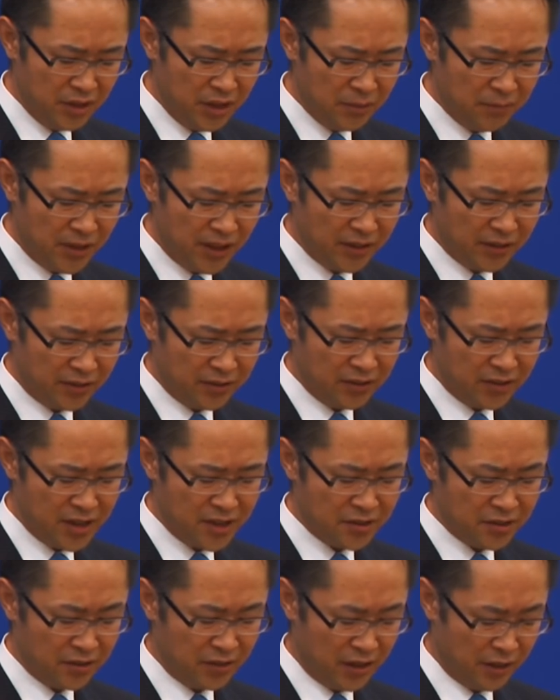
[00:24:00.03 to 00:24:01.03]

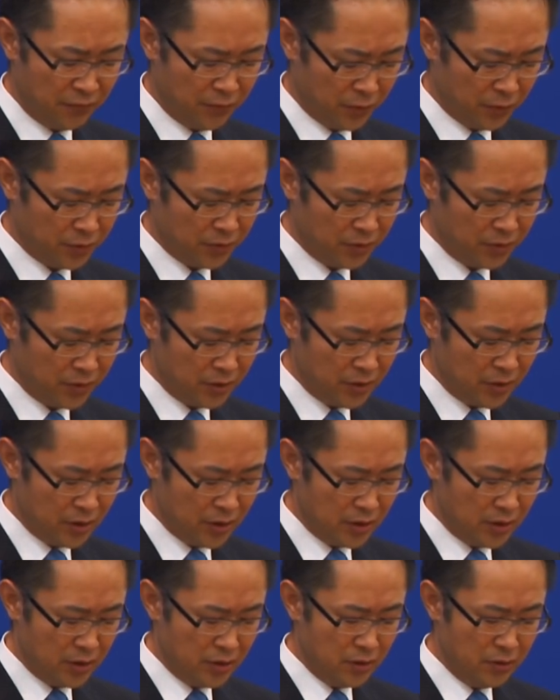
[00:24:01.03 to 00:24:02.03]
revitalization effort
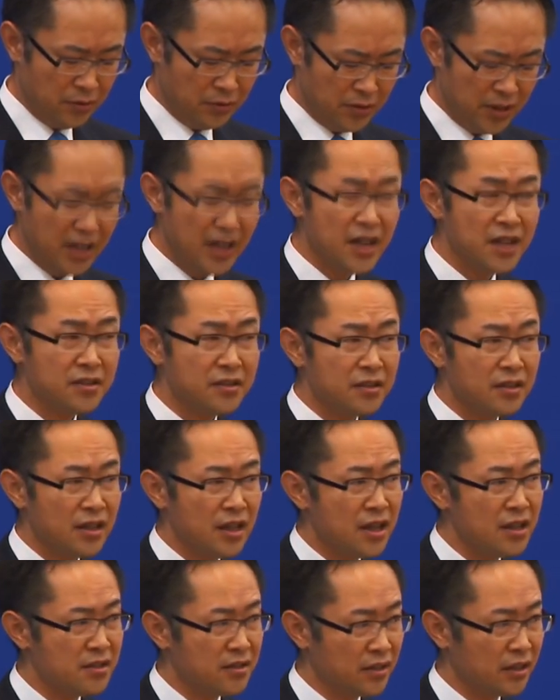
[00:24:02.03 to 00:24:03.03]
lies
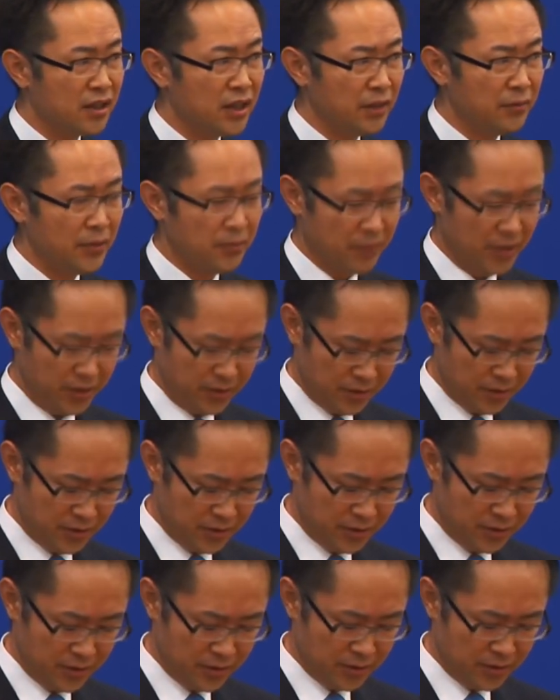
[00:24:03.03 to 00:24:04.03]
in the government.
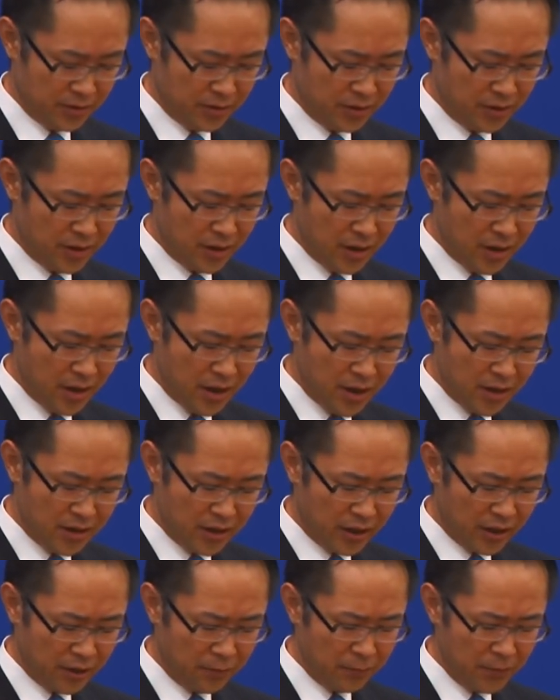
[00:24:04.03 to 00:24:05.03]

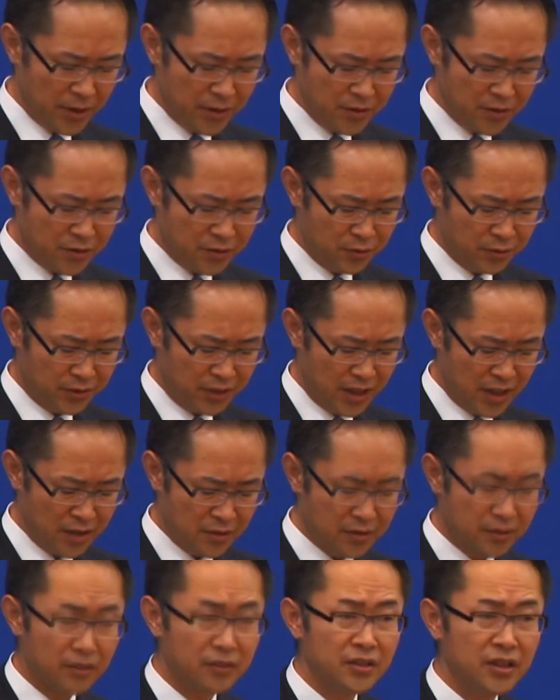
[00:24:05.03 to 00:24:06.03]
The government should
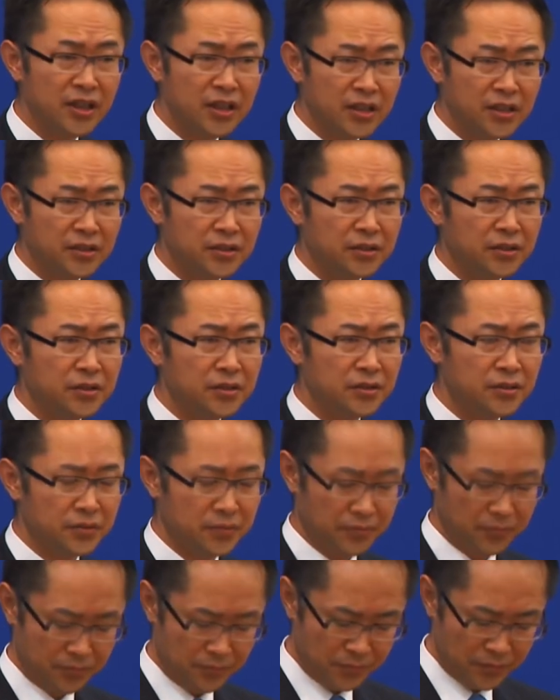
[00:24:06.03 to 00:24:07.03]
take the lead.
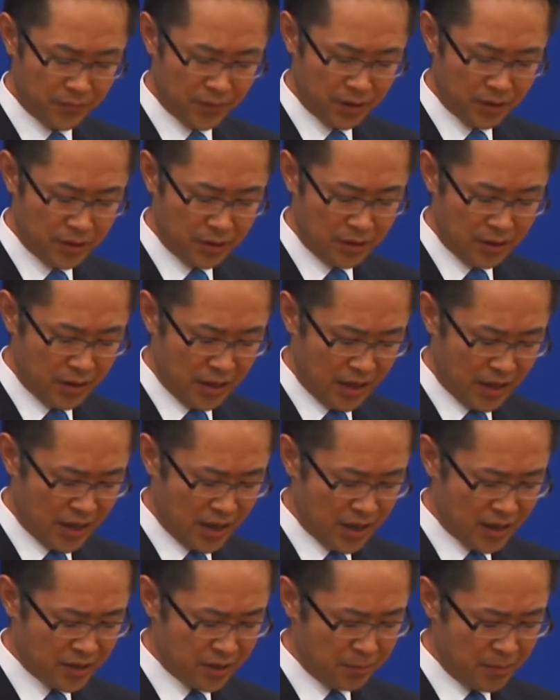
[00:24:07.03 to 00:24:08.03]

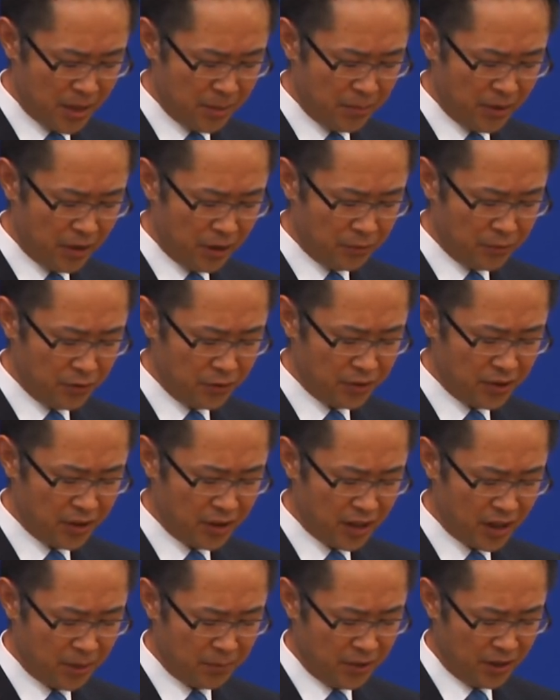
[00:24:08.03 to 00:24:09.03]
As a member of Noda
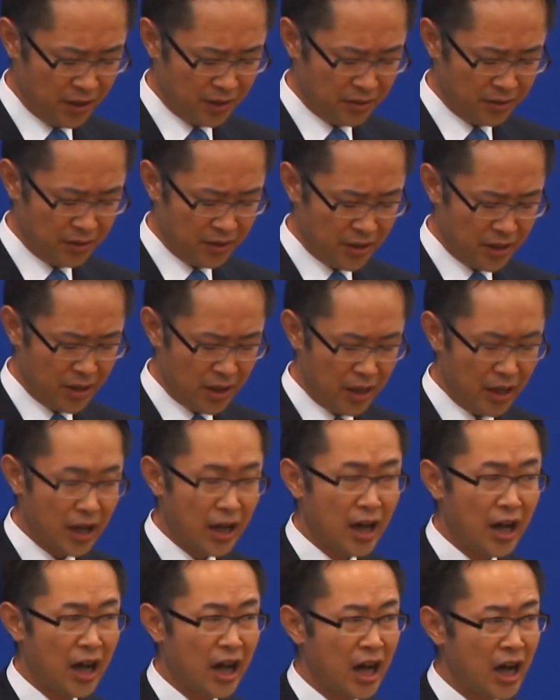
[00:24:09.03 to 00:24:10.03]
Cabinet,
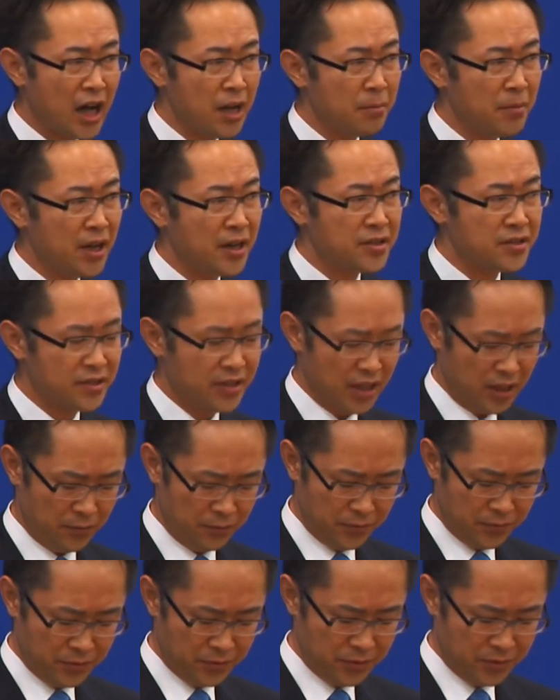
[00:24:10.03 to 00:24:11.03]
I myself
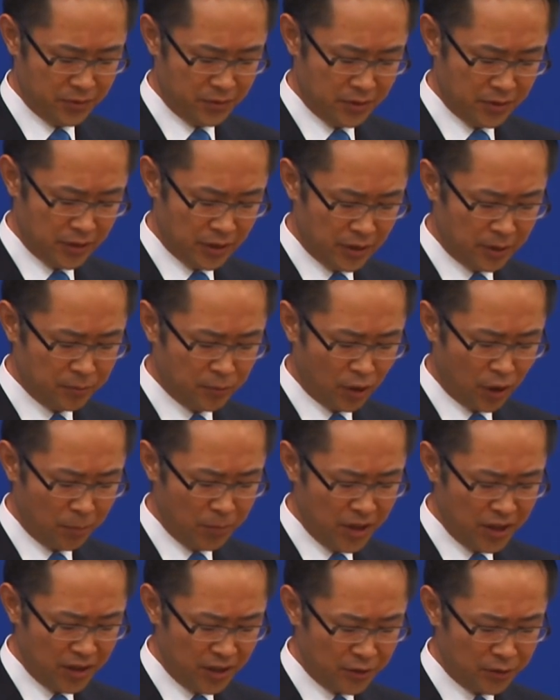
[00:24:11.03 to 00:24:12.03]
am
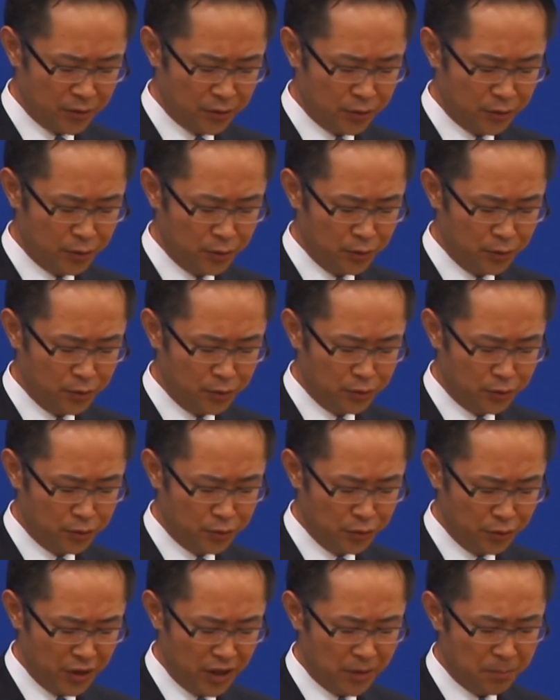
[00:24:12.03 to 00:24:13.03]
committed to
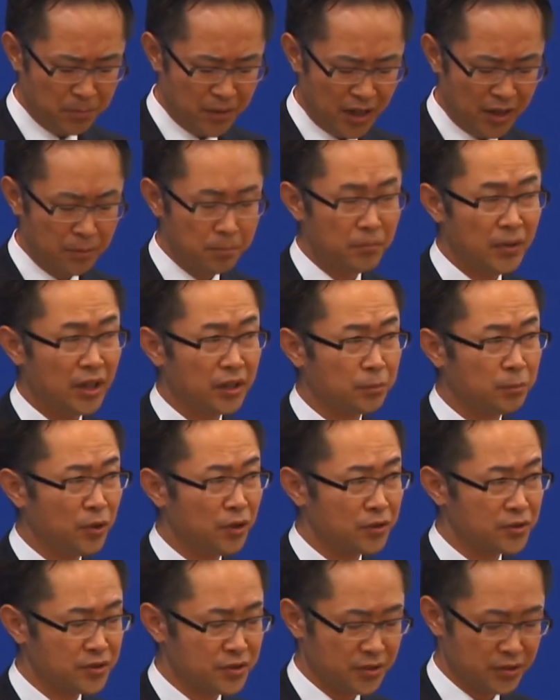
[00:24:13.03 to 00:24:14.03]
doing my
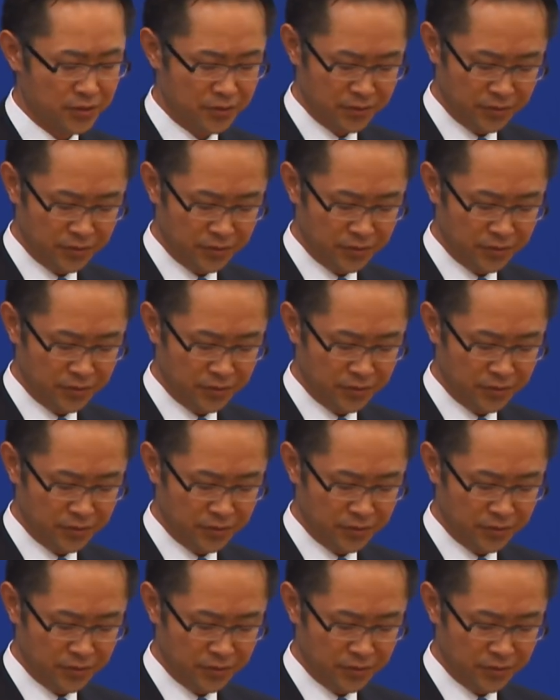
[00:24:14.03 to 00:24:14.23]
utmost.